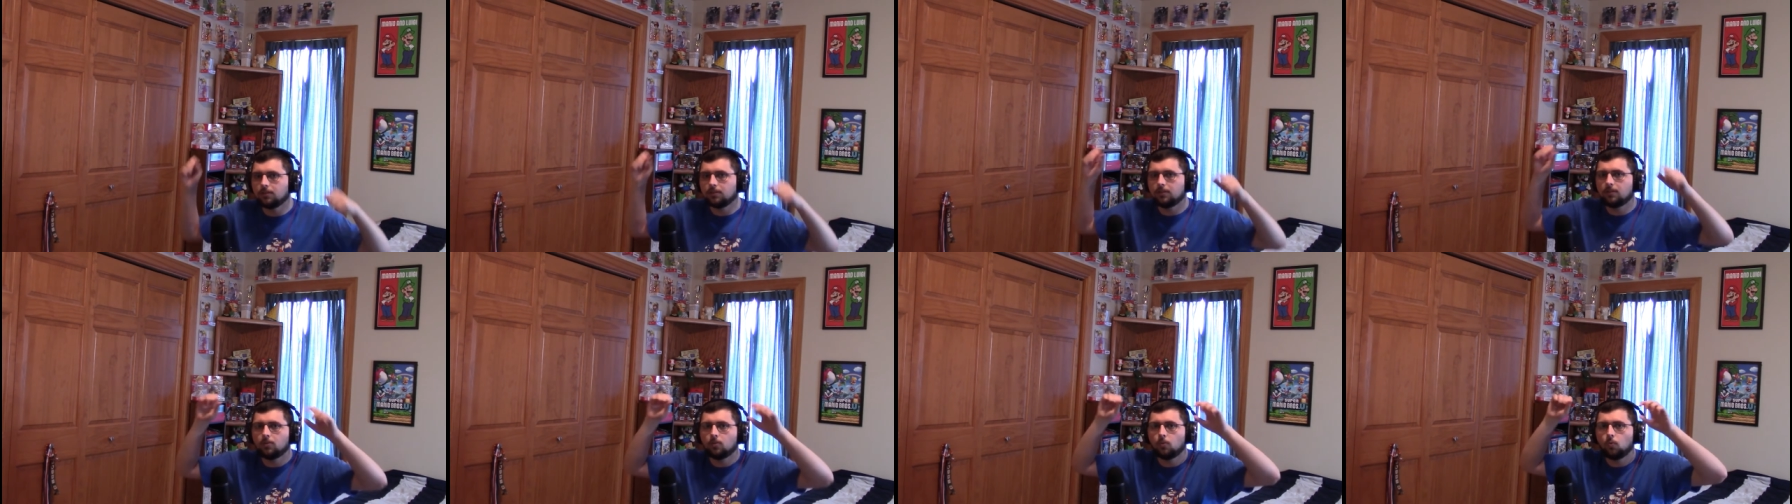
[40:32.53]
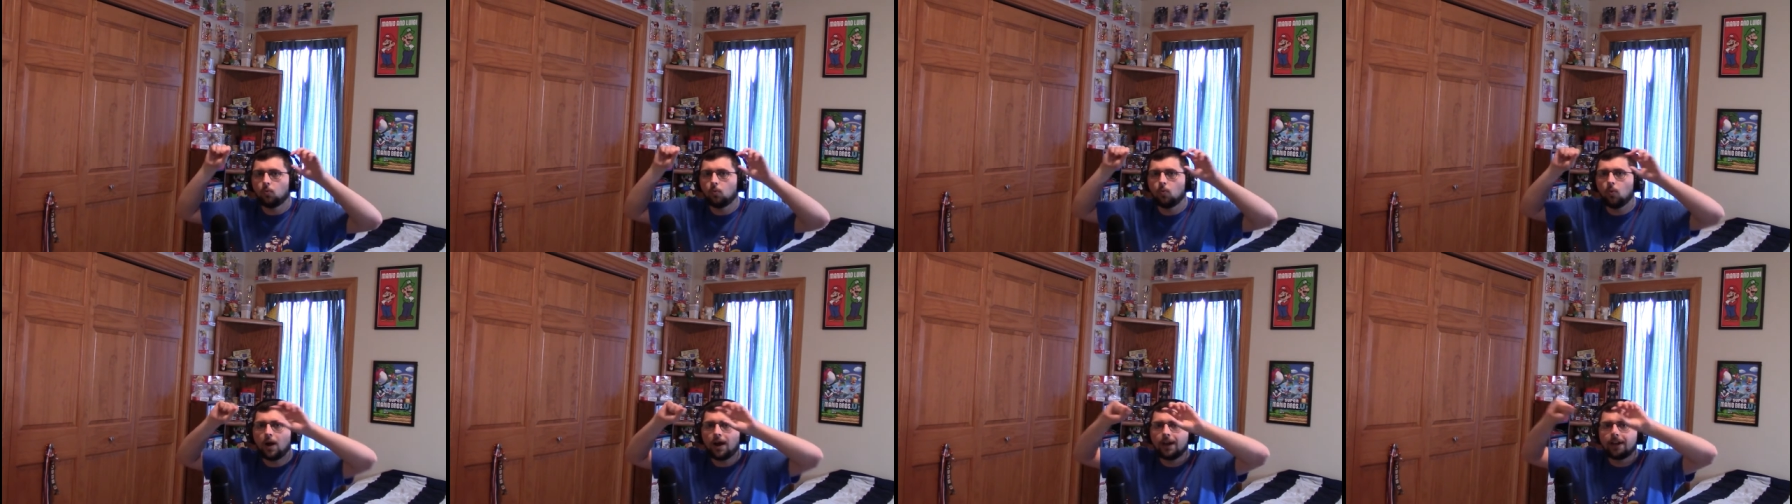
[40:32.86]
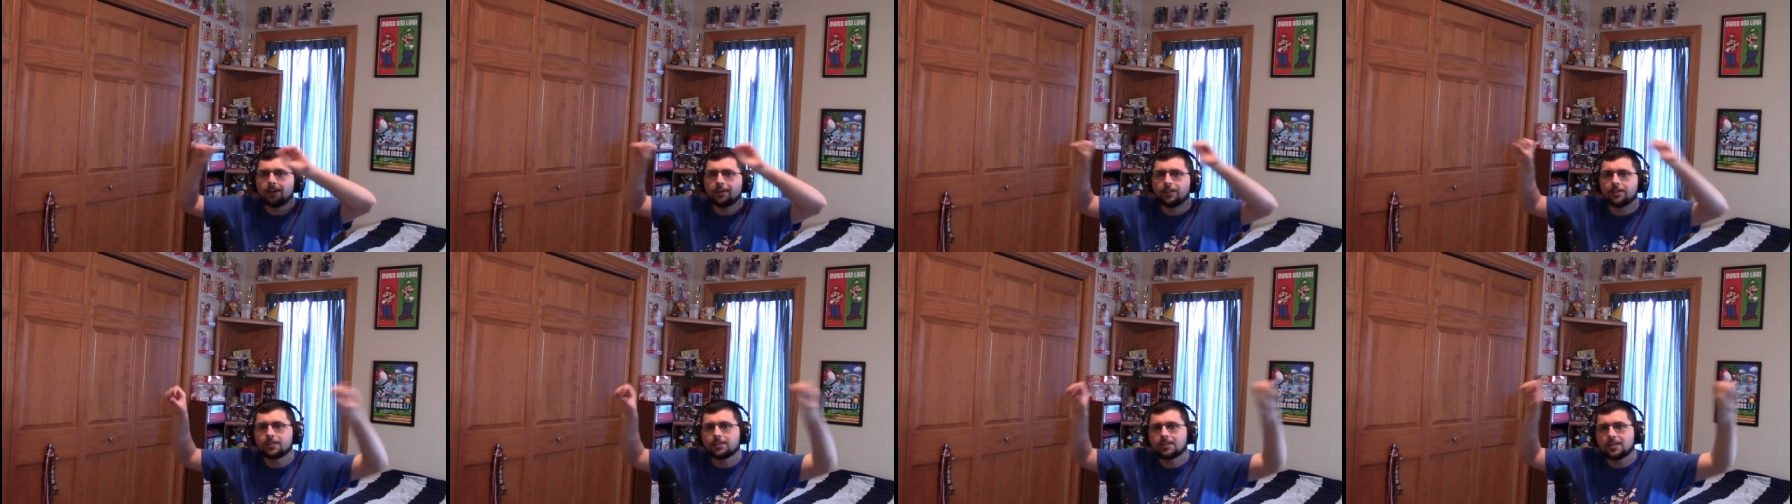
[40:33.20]

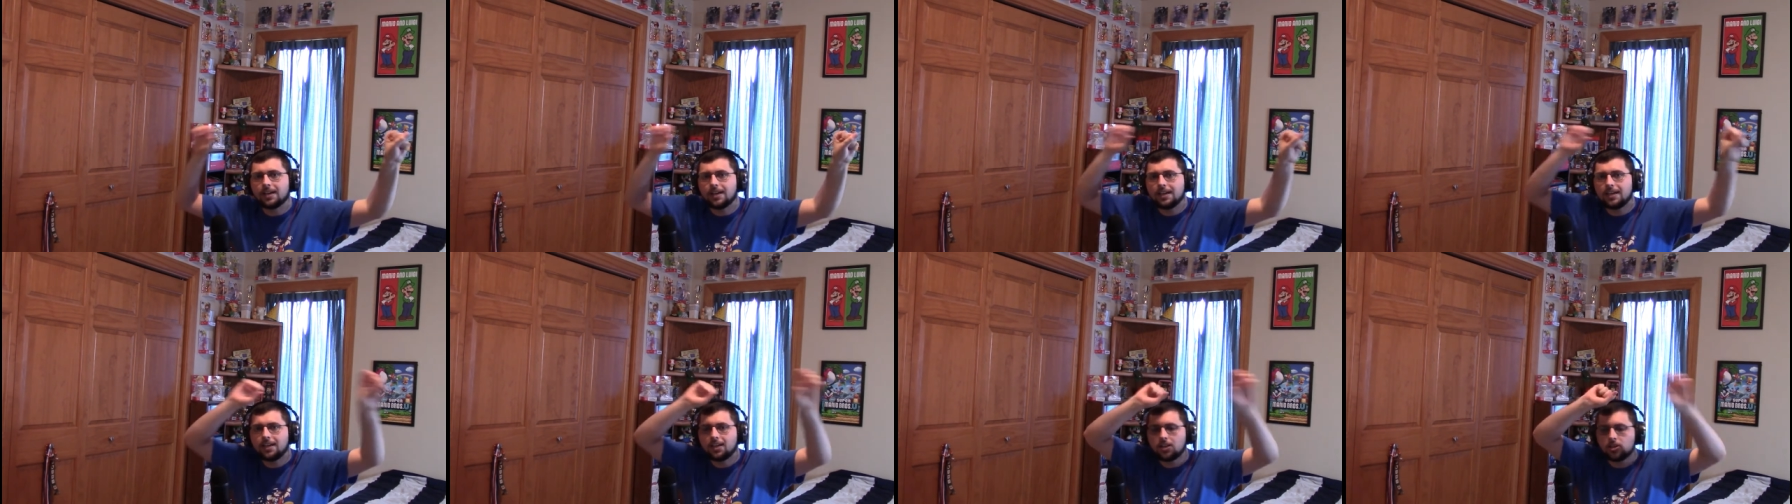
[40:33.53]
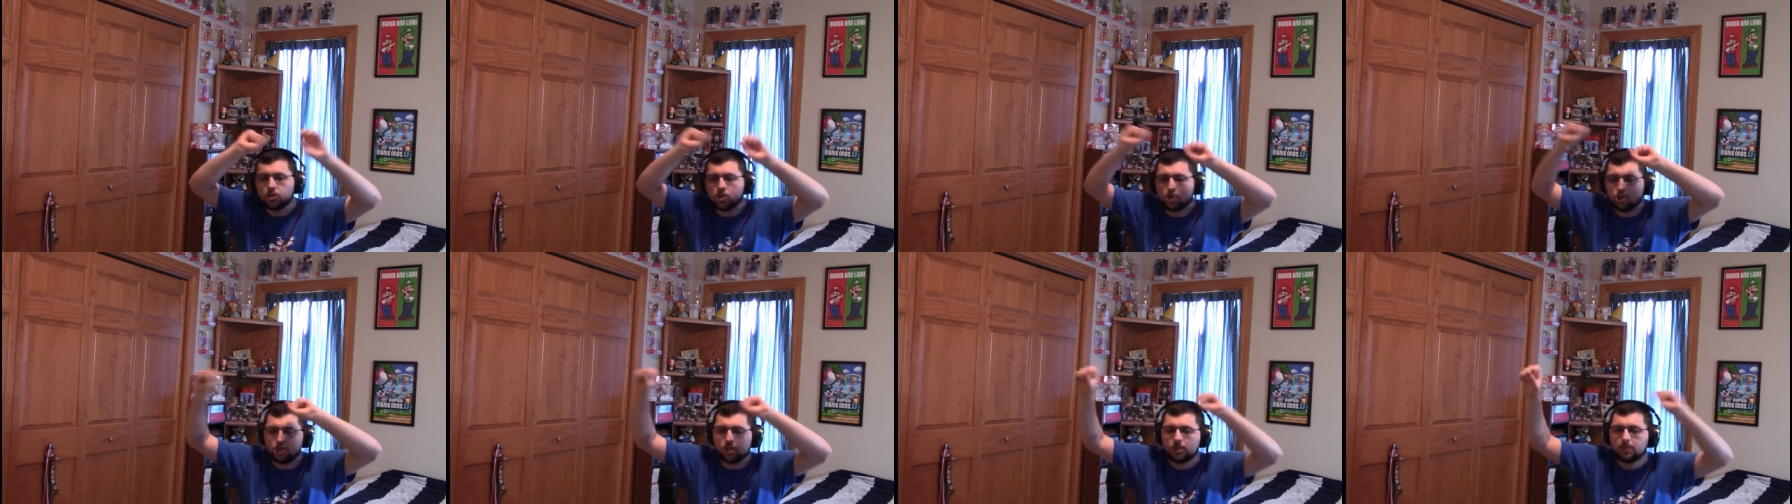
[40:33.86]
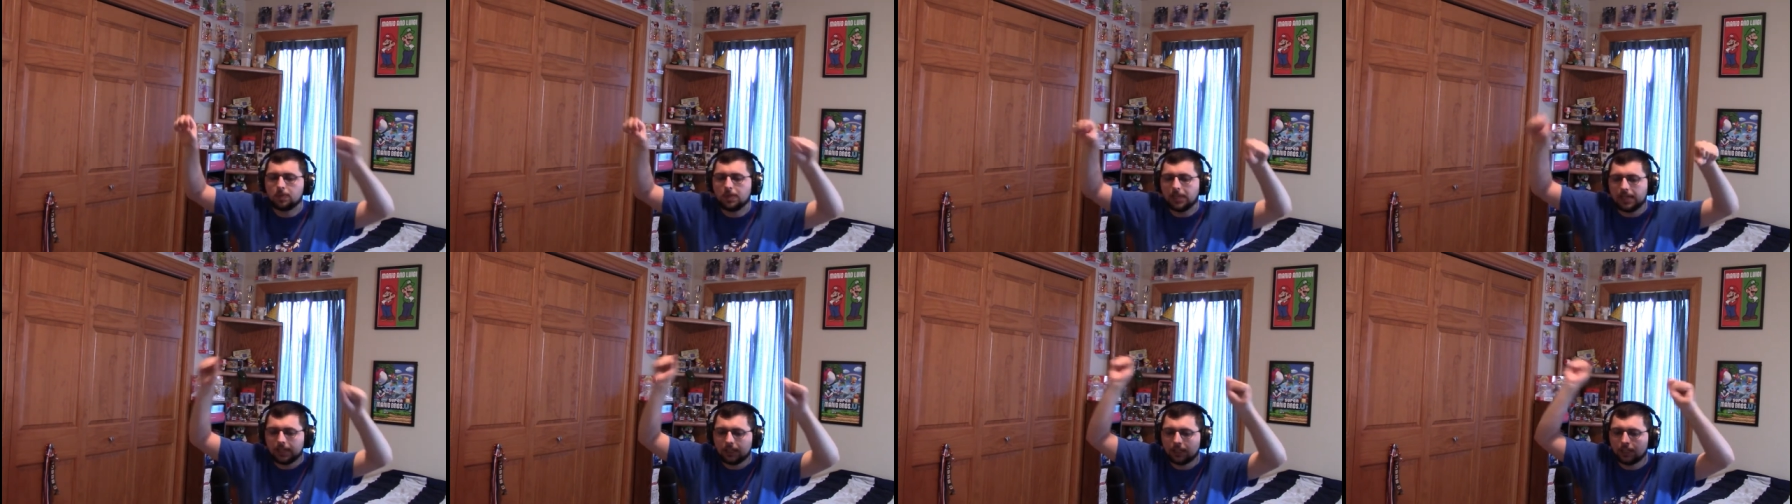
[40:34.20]
wires that he can
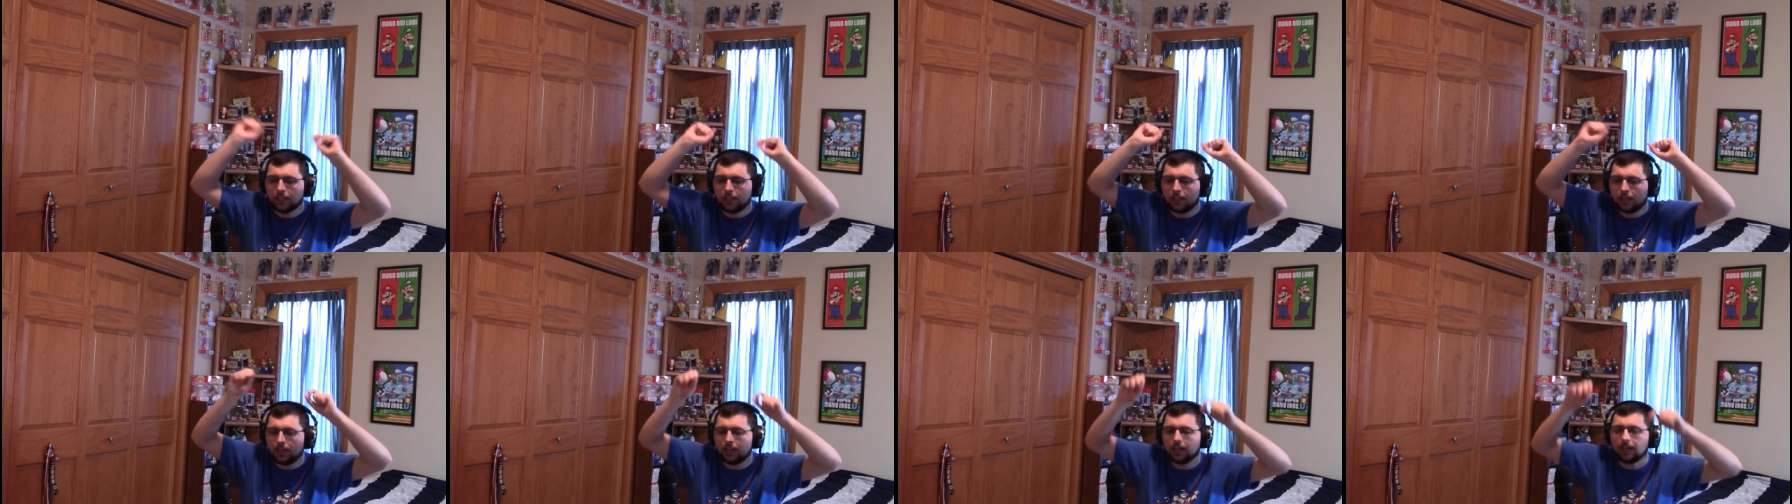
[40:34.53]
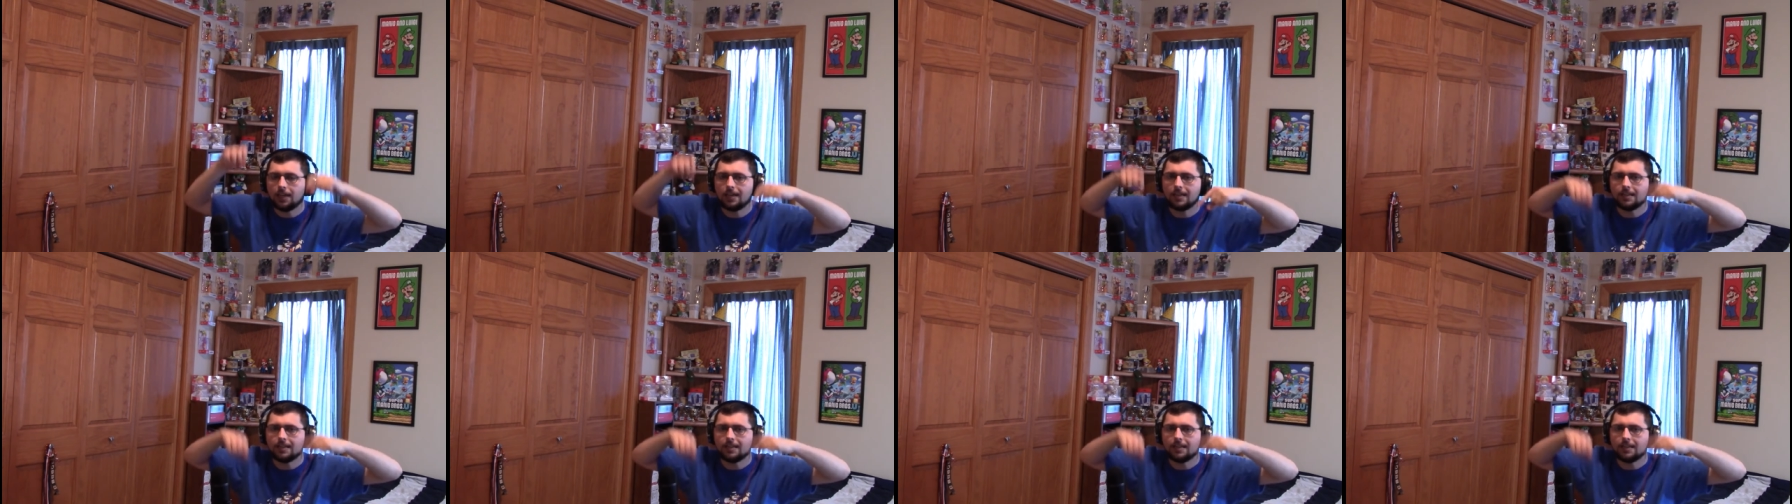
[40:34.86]
shimmy along